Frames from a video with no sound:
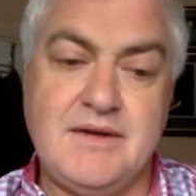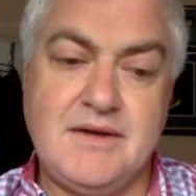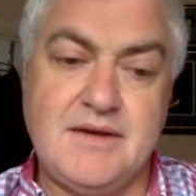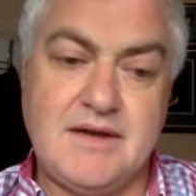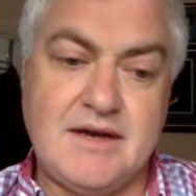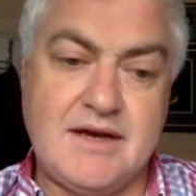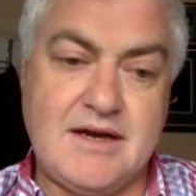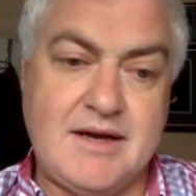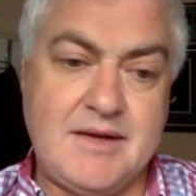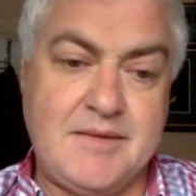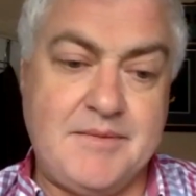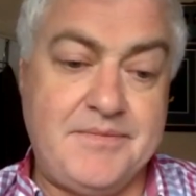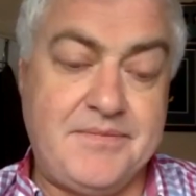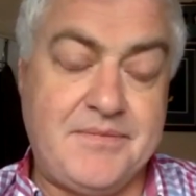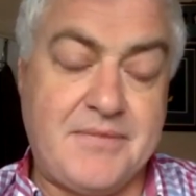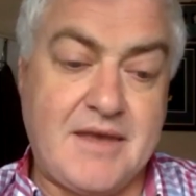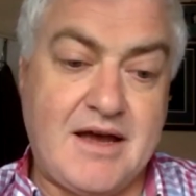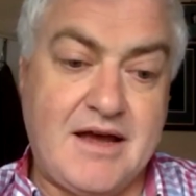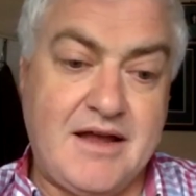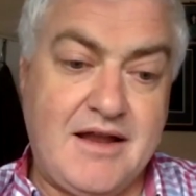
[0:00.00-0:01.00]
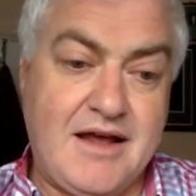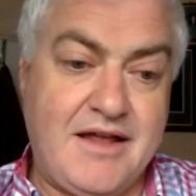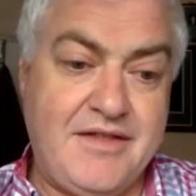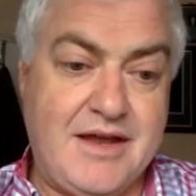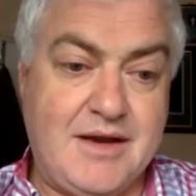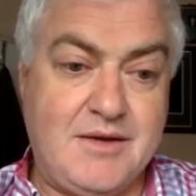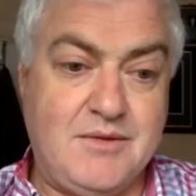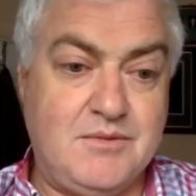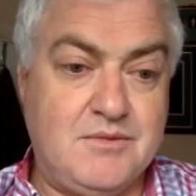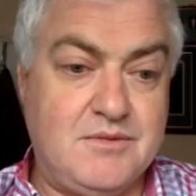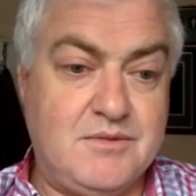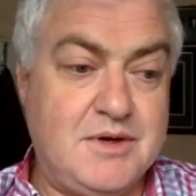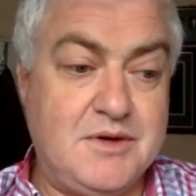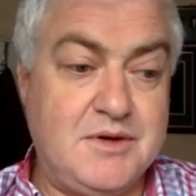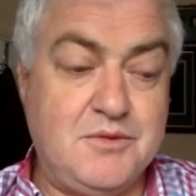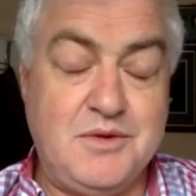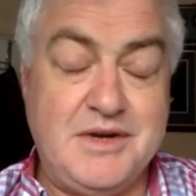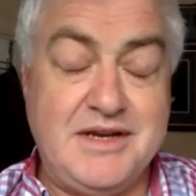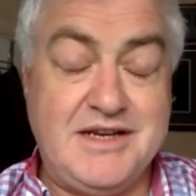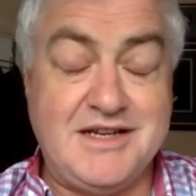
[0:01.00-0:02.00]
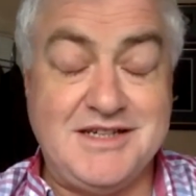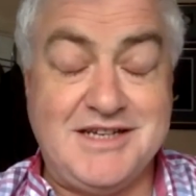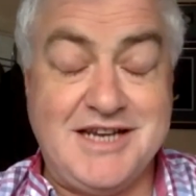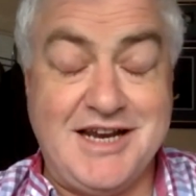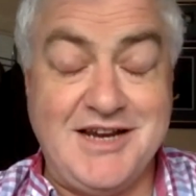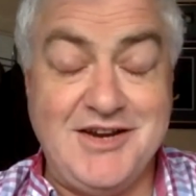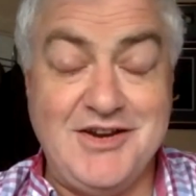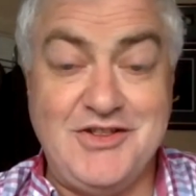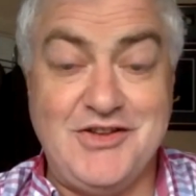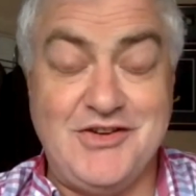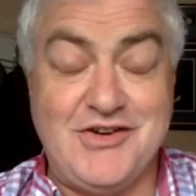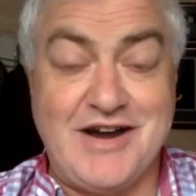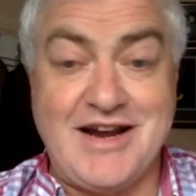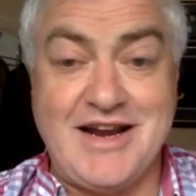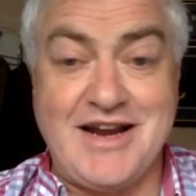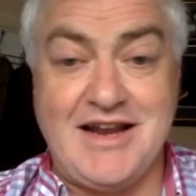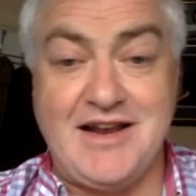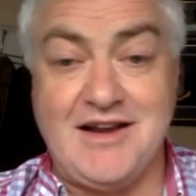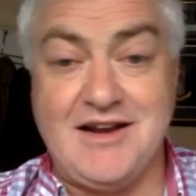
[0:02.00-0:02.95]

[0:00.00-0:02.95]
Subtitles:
And then we continued the recce,